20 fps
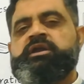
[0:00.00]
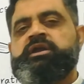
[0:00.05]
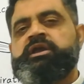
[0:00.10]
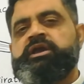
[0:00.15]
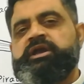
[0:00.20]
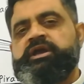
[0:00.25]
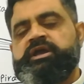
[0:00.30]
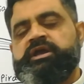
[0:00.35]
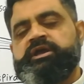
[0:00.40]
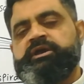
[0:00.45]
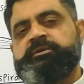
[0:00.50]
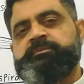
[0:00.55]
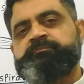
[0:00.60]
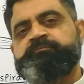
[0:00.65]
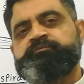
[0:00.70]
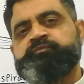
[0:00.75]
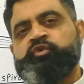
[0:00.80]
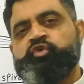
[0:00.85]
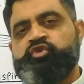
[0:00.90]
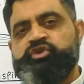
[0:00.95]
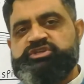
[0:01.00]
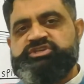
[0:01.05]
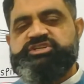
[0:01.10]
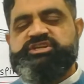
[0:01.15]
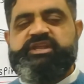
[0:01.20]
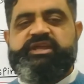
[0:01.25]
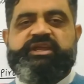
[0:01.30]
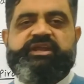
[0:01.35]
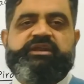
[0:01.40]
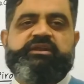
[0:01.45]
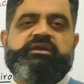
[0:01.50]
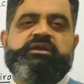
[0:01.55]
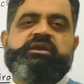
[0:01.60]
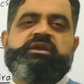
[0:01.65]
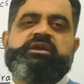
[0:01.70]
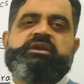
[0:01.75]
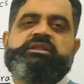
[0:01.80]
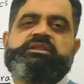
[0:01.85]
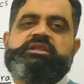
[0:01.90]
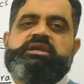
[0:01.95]
uh, originate,
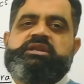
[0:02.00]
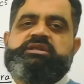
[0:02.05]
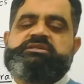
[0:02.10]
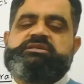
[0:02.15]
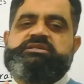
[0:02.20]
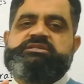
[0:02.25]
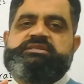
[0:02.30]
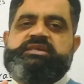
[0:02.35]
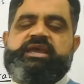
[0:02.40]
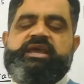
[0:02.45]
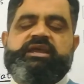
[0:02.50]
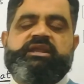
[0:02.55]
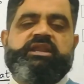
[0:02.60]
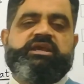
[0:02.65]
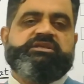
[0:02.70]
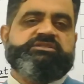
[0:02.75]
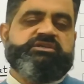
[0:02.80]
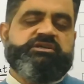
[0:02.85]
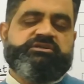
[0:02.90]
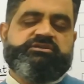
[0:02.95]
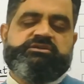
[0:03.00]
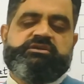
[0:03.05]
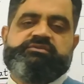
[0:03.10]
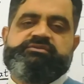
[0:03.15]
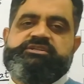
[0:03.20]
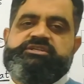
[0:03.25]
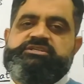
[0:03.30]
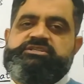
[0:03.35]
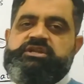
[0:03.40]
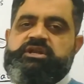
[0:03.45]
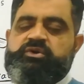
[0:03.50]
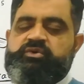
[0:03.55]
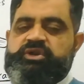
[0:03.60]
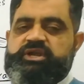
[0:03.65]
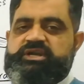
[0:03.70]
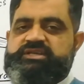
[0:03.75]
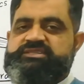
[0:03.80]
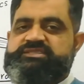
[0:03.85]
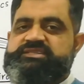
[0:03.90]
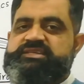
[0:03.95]
there is a sac-like structure which is known
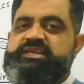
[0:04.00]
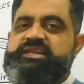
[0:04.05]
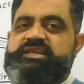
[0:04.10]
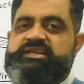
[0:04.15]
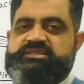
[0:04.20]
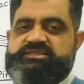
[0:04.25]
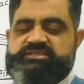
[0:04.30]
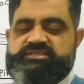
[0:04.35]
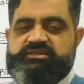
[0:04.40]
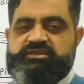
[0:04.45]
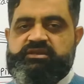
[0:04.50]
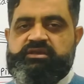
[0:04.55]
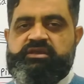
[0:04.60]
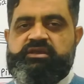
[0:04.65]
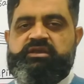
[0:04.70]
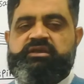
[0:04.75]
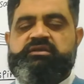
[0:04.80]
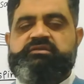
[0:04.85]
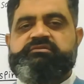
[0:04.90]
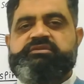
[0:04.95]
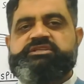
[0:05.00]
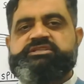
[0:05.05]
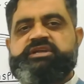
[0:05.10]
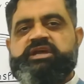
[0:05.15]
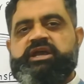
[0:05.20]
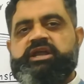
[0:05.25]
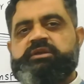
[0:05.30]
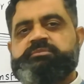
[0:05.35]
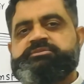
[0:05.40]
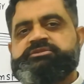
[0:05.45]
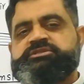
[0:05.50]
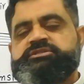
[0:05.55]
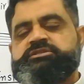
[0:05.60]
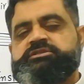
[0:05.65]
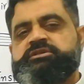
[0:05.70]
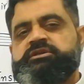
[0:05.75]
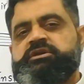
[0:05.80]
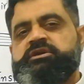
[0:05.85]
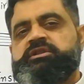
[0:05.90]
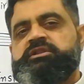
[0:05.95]
as syrinx which
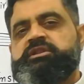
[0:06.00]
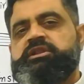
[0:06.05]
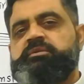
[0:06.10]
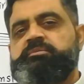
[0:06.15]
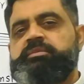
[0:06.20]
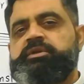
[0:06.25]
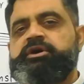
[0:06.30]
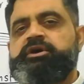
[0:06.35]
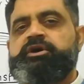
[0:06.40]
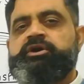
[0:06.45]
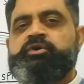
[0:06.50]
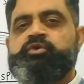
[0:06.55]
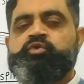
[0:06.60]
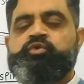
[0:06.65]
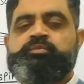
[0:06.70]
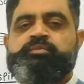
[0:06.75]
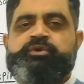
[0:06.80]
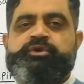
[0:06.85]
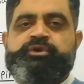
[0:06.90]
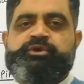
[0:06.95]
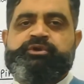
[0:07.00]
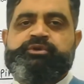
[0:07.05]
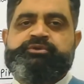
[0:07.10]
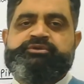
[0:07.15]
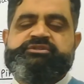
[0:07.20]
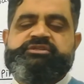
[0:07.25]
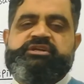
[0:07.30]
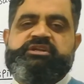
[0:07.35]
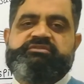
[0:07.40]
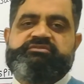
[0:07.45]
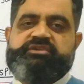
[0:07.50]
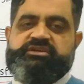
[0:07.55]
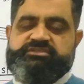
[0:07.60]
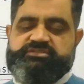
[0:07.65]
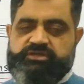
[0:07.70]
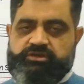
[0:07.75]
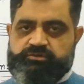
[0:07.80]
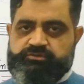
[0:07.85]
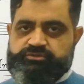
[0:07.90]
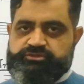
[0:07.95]
helps the bird to produce different
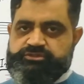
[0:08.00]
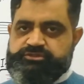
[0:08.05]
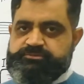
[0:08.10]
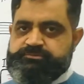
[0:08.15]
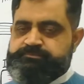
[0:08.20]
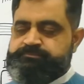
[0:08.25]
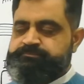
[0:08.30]
sounds.